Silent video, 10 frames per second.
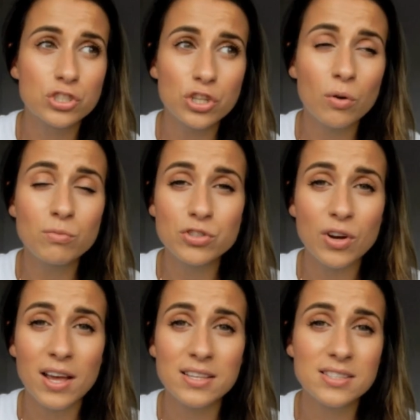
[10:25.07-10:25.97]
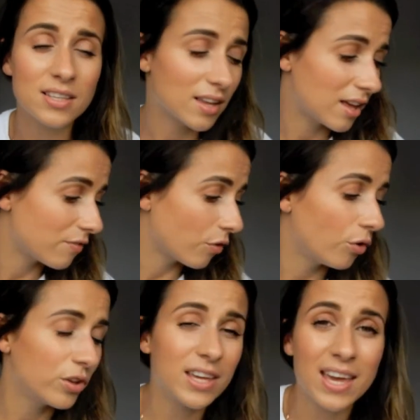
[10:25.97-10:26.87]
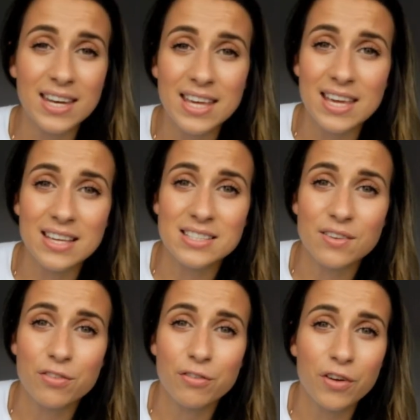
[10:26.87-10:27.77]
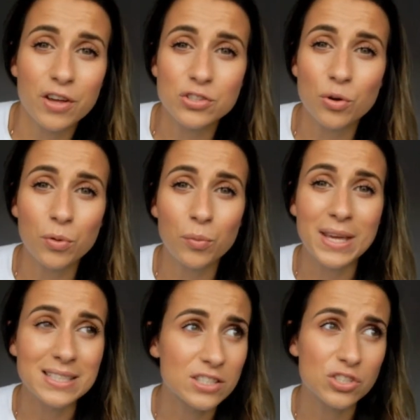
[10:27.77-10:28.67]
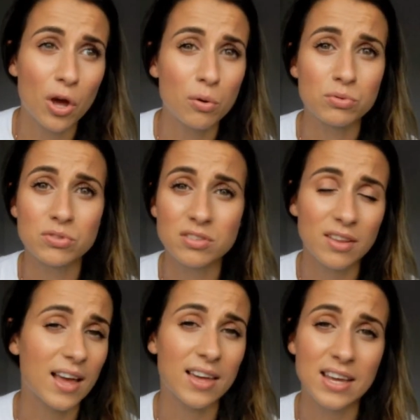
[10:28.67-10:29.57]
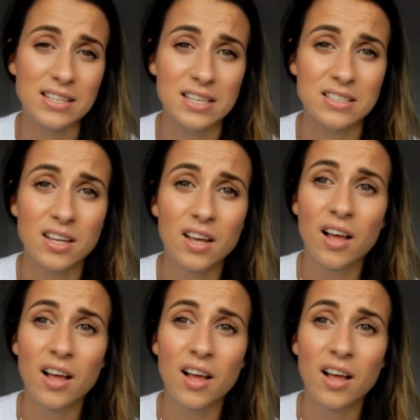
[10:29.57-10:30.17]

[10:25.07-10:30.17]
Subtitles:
Don't be stressed if all your kid eats for the first couple of weeks is toast like he did.